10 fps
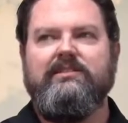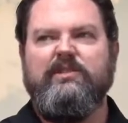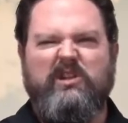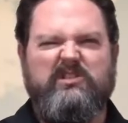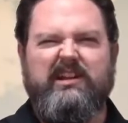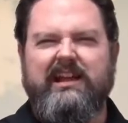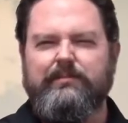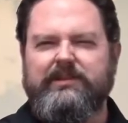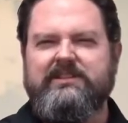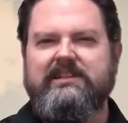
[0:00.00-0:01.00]
you know, to kind
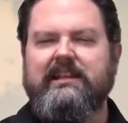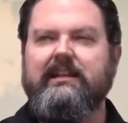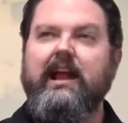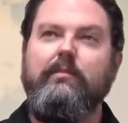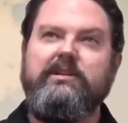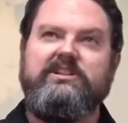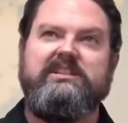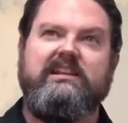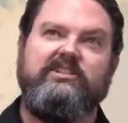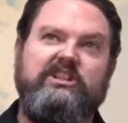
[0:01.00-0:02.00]
of put this together, how much
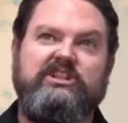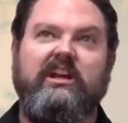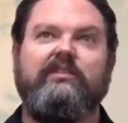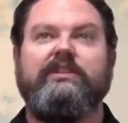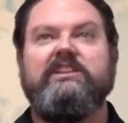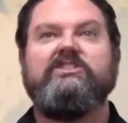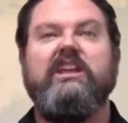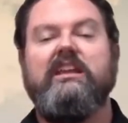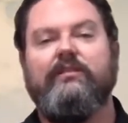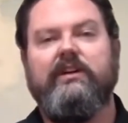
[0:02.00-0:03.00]
is actually done for the
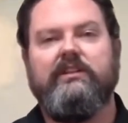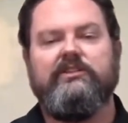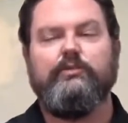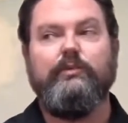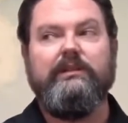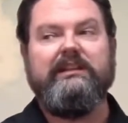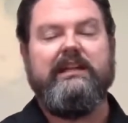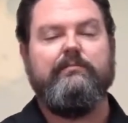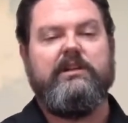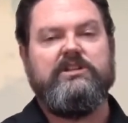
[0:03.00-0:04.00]
sake of others? Well, really
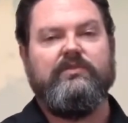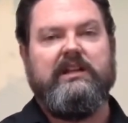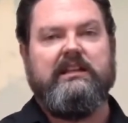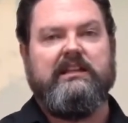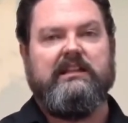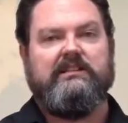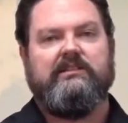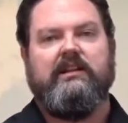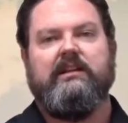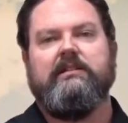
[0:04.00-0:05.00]
not much of anything,
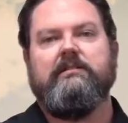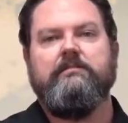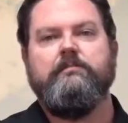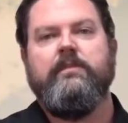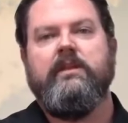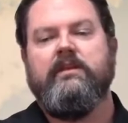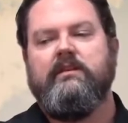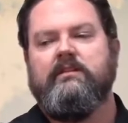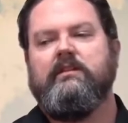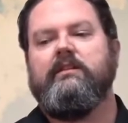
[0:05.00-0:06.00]
right?
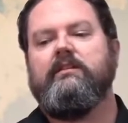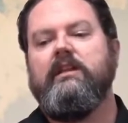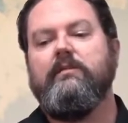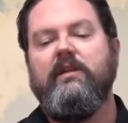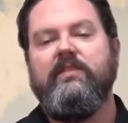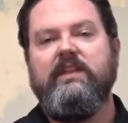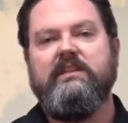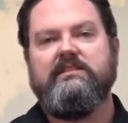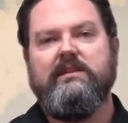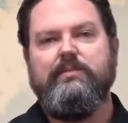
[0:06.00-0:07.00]
Uh, care about
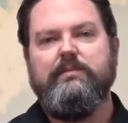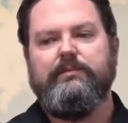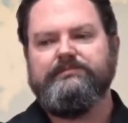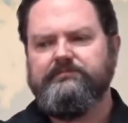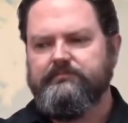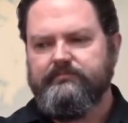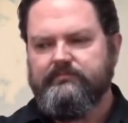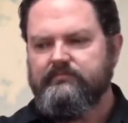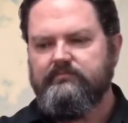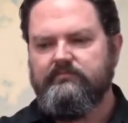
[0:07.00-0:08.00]
things, not people
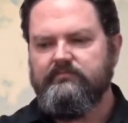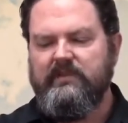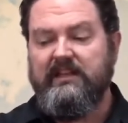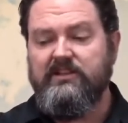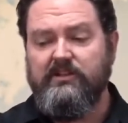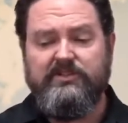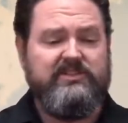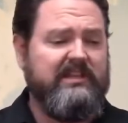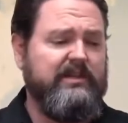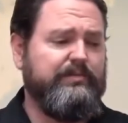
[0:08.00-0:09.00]
and you know,
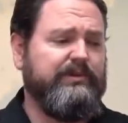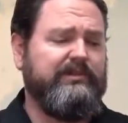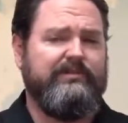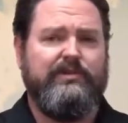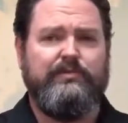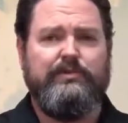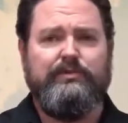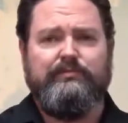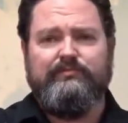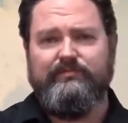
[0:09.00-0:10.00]
just like you put a
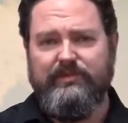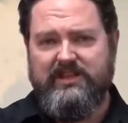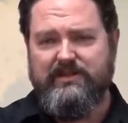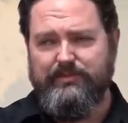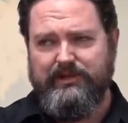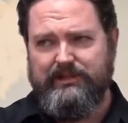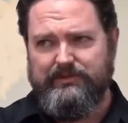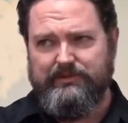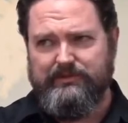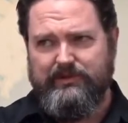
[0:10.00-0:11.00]
room, say you're putting in
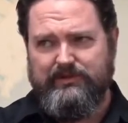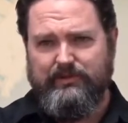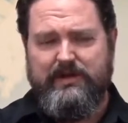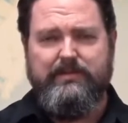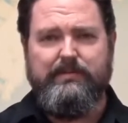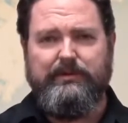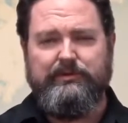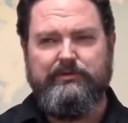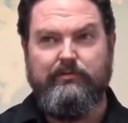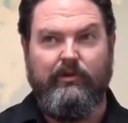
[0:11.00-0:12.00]
a room, uh, 20 people in
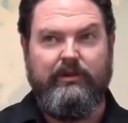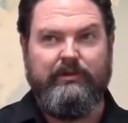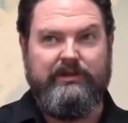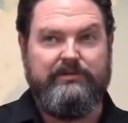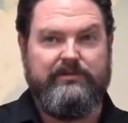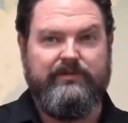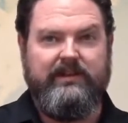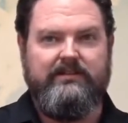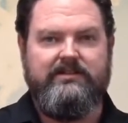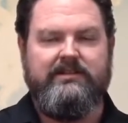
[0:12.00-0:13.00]
a room, all they want to do is
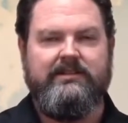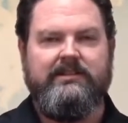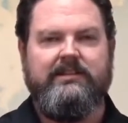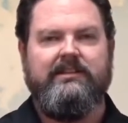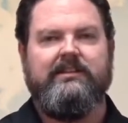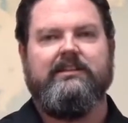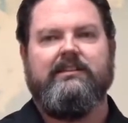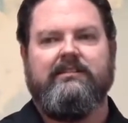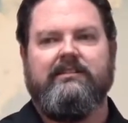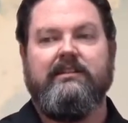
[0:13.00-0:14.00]
fight,
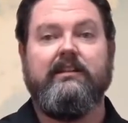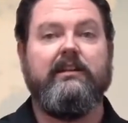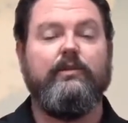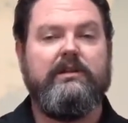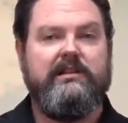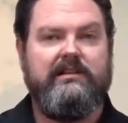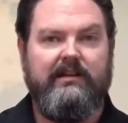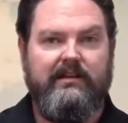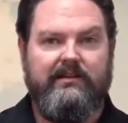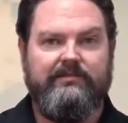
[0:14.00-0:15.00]
they're going to quickly die
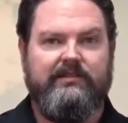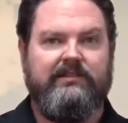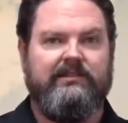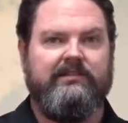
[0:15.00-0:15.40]
off.